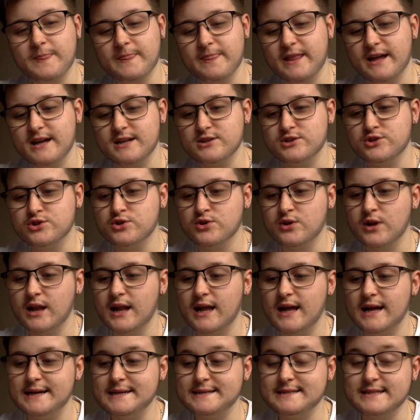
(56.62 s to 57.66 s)
That should
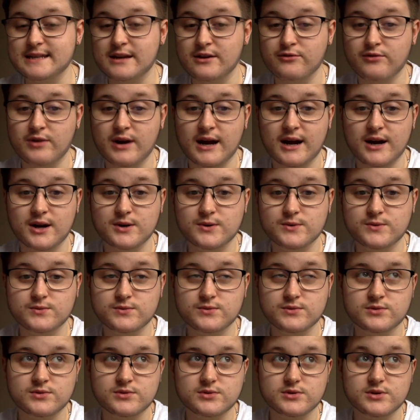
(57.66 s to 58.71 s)
last
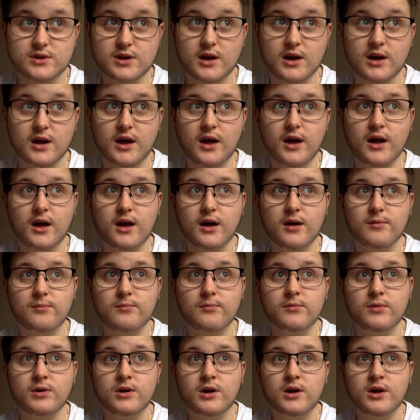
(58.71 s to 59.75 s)
around a
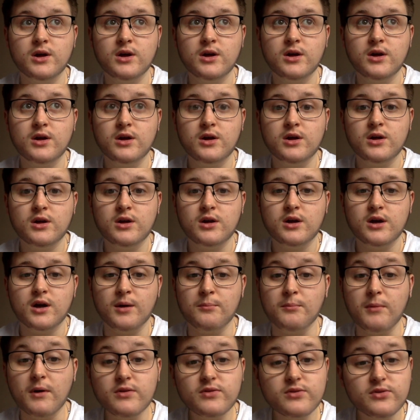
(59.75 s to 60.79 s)

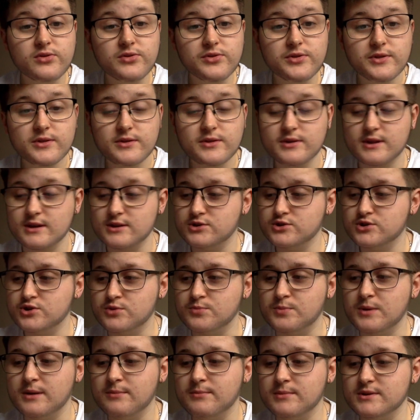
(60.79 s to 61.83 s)
month. That should
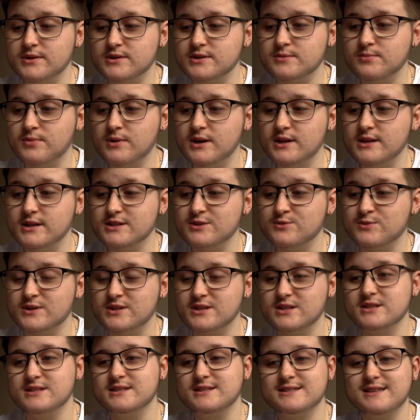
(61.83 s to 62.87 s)
be a month's supply, that's what it
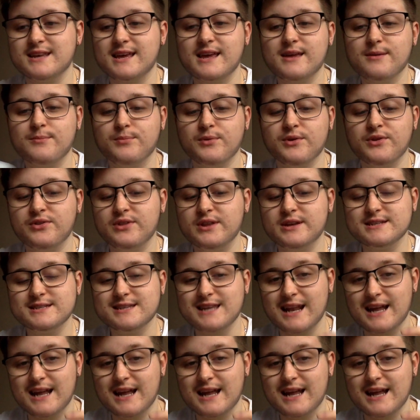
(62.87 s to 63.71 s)
does say, but this